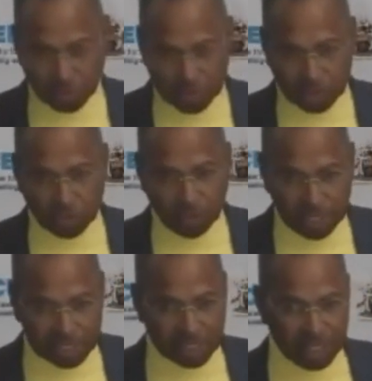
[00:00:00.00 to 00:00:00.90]
which we
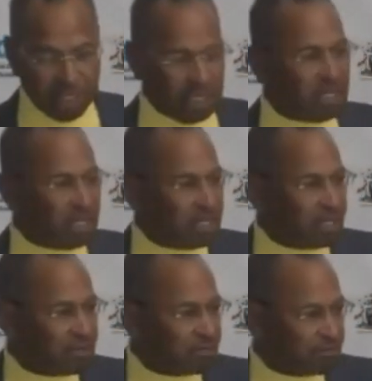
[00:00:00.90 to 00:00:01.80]
see
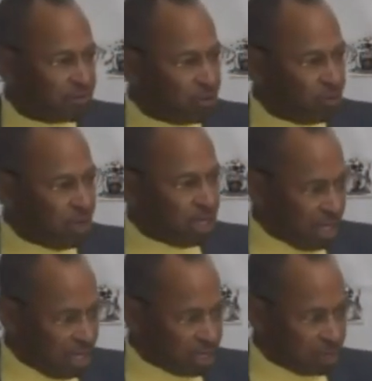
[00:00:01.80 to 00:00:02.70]
for the One
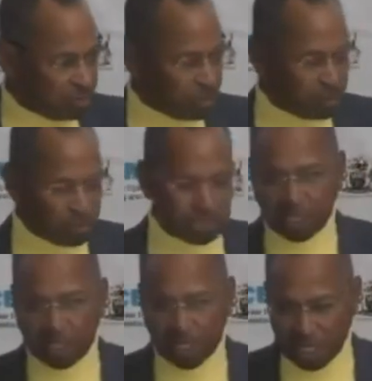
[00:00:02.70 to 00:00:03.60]
Health approach,
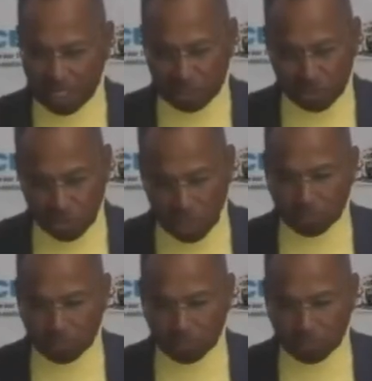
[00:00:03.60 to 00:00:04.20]
it has not